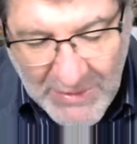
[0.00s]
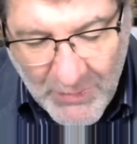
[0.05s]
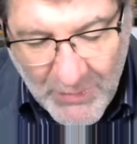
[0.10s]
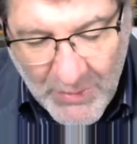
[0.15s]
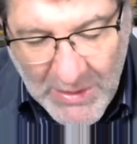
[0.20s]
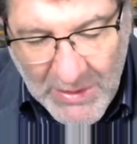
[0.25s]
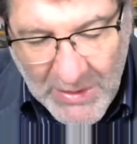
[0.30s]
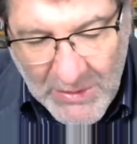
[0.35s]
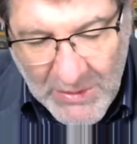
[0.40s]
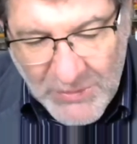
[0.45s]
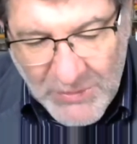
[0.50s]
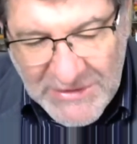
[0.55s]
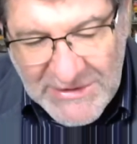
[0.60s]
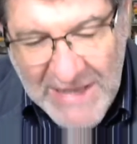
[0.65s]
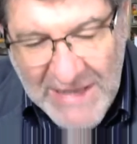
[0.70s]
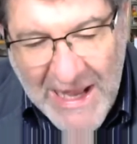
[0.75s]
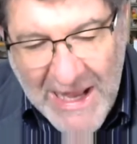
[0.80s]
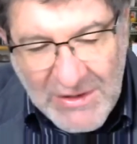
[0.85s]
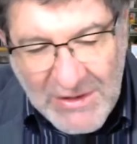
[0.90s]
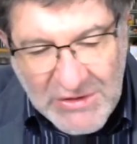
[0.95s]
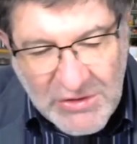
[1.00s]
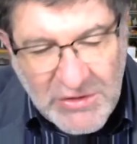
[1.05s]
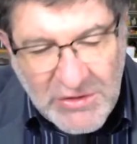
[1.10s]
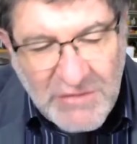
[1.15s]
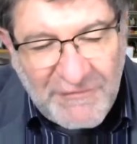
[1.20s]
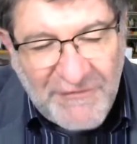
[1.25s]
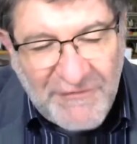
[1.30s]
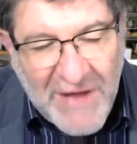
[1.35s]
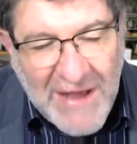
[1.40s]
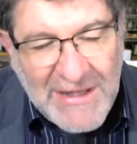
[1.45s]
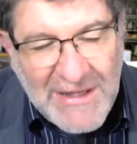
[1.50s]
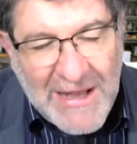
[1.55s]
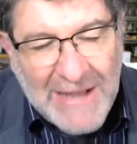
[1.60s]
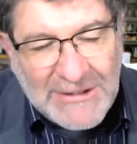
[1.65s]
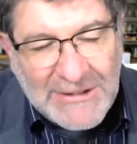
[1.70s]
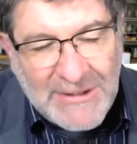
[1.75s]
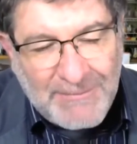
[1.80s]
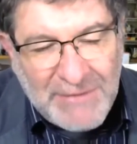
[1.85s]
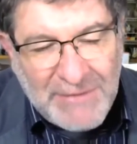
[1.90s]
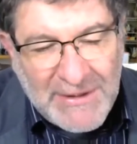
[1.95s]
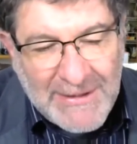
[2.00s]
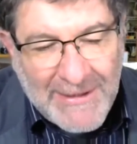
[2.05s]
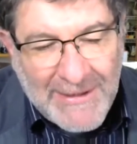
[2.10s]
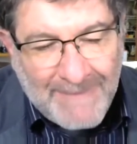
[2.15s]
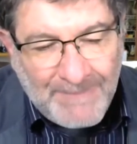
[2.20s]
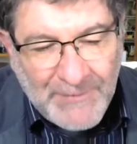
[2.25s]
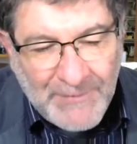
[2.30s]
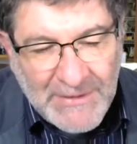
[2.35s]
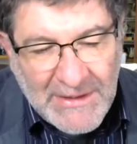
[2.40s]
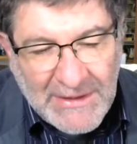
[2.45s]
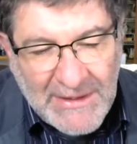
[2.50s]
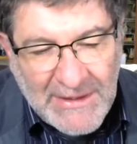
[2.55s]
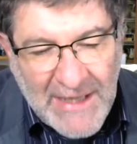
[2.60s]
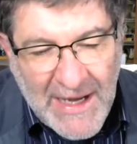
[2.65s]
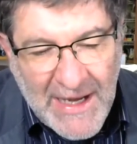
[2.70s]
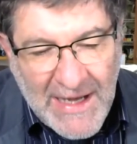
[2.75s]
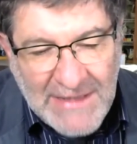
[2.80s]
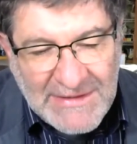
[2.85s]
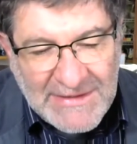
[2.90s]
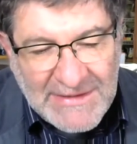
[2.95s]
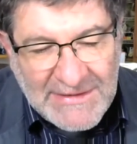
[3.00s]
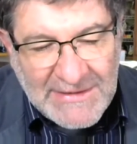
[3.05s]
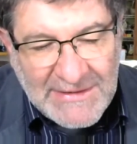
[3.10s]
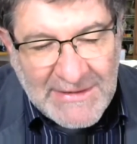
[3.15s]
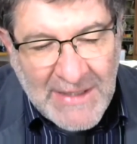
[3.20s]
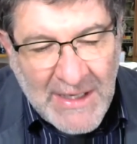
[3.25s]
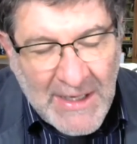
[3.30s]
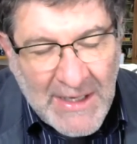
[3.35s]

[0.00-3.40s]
Do you find that to be the case?